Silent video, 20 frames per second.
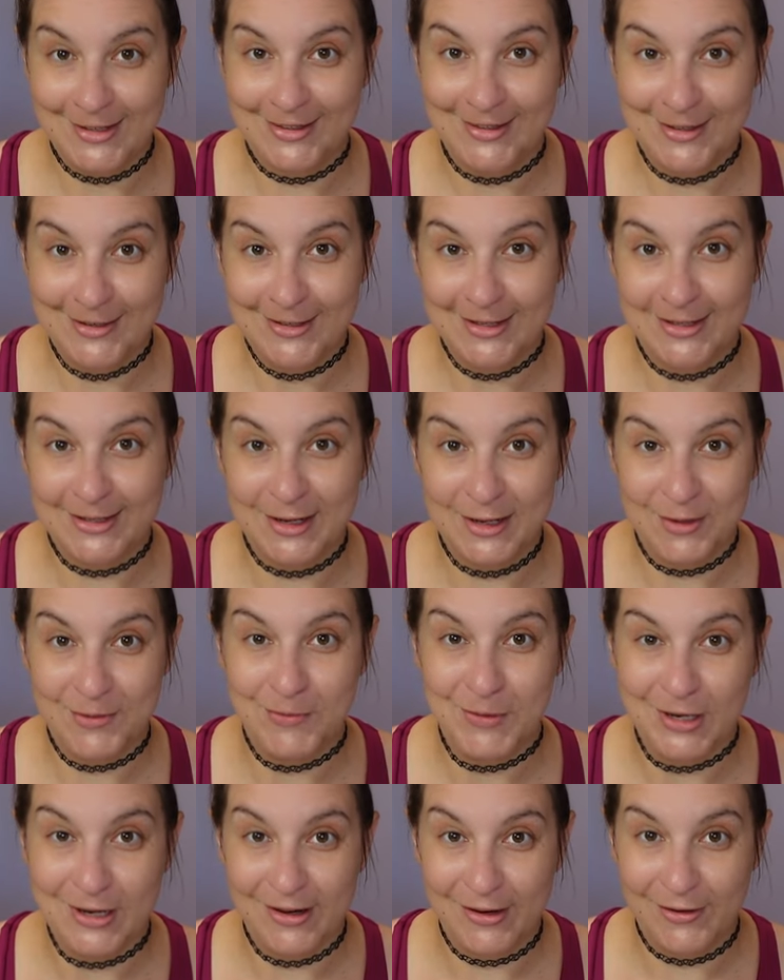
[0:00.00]
that this is going to
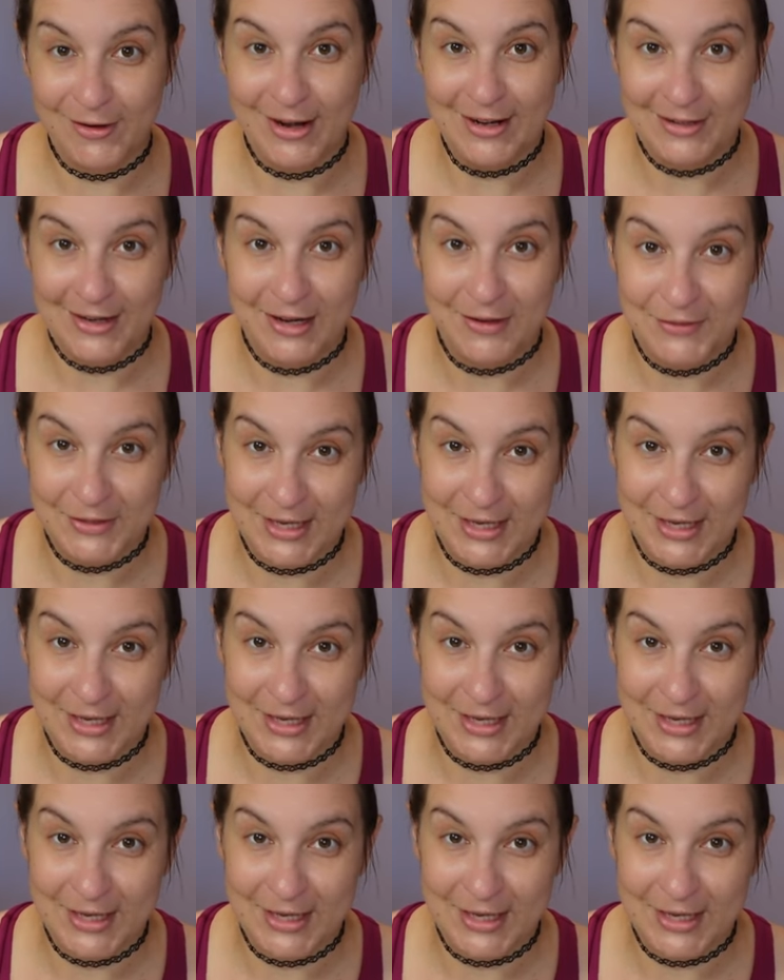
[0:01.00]
be a great day of